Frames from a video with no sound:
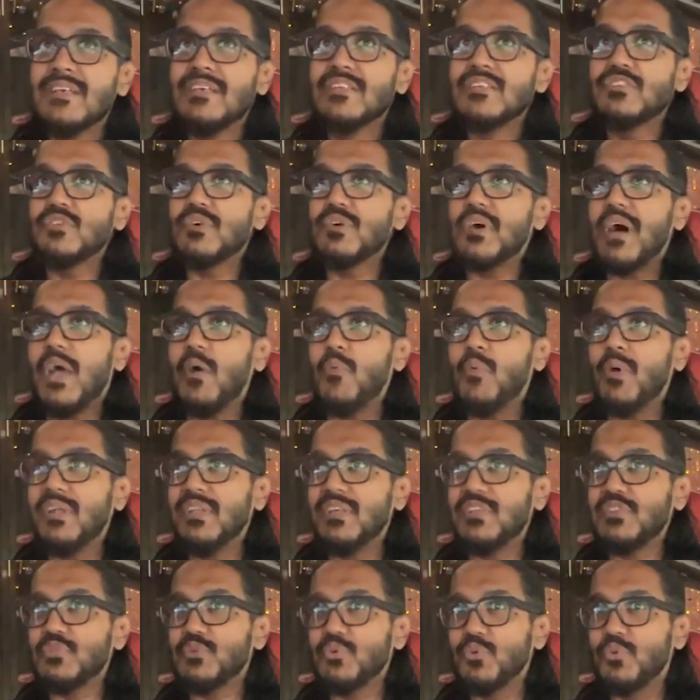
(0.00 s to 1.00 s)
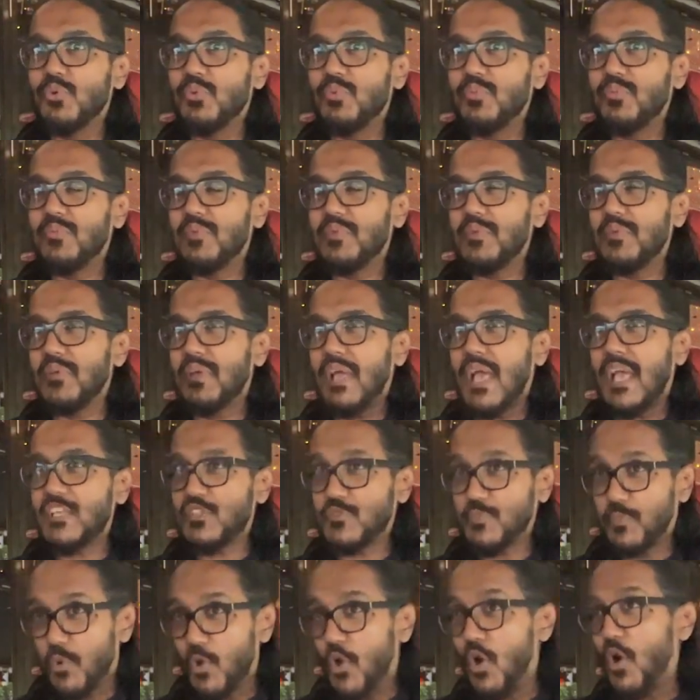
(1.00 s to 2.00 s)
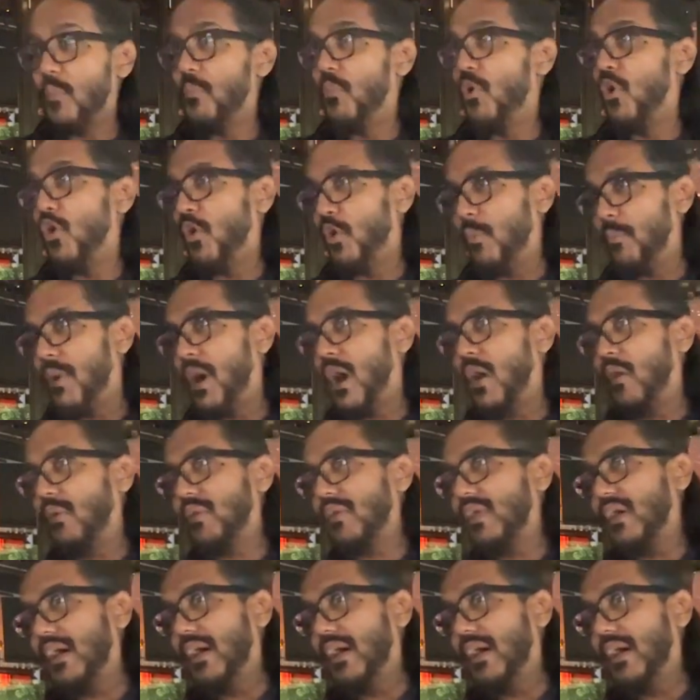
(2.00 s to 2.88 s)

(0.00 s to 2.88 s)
So I wanted to explore more about